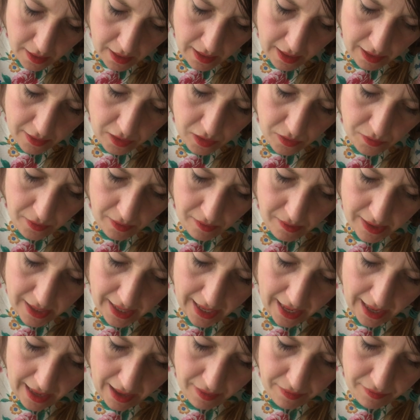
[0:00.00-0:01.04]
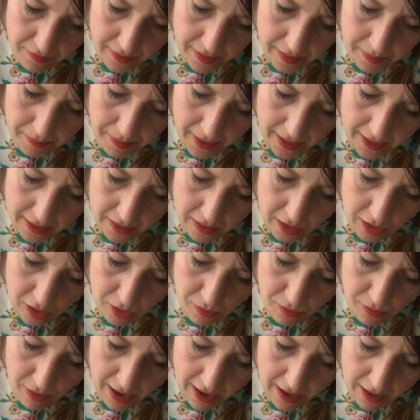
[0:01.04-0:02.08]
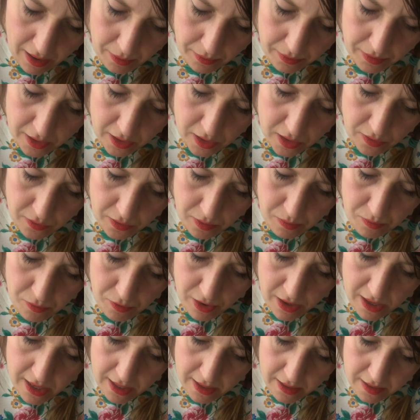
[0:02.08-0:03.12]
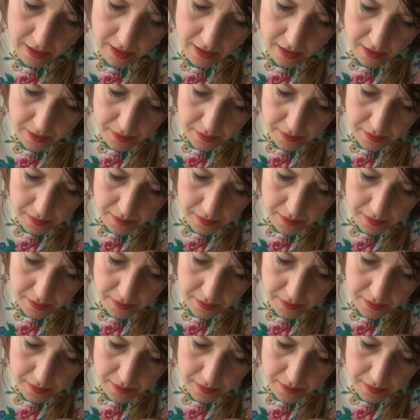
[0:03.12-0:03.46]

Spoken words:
I'm just very carefully painting around each of the bricks.